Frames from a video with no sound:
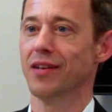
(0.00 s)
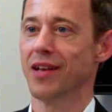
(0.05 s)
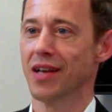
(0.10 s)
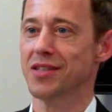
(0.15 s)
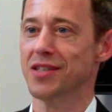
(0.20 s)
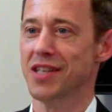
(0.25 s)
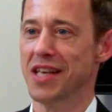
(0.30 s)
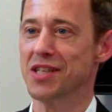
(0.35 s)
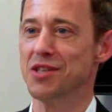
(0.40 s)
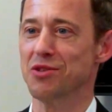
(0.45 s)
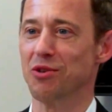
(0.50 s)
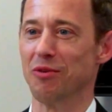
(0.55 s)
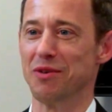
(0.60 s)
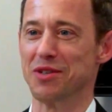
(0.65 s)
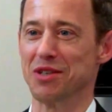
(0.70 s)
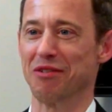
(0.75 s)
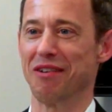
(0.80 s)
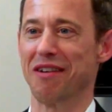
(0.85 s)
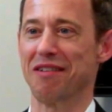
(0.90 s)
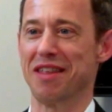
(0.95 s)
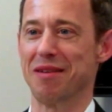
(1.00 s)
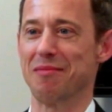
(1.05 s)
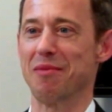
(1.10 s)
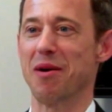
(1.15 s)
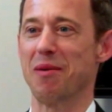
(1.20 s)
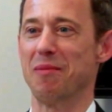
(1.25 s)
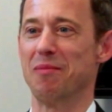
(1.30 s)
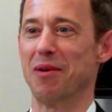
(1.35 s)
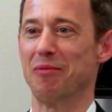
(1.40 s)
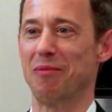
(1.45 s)
Isn't always a great thing,
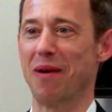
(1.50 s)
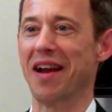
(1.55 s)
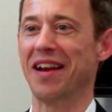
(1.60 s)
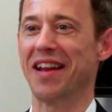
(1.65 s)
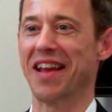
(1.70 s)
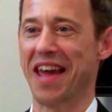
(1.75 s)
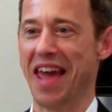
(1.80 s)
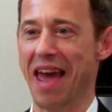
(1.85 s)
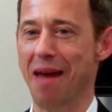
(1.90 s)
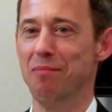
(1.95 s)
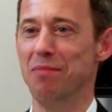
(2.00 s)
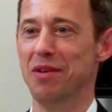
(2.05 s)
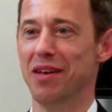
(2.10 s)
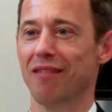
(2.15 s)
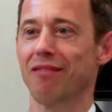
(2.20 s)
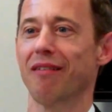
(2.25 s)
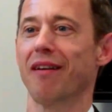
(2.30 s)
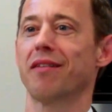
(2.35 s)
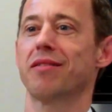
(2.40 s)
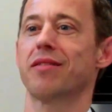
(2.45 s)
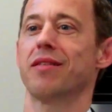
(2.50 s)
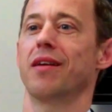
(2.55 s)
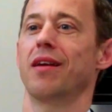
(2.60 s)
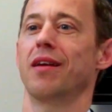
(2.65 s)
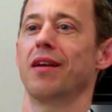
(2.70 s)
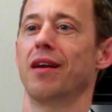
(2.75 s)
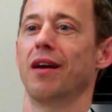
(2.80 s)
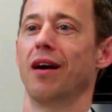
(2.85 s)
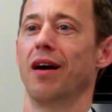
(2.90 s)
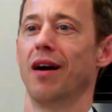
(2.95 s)
but why it can be a great
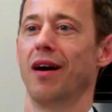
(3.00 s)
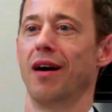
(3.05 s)
thing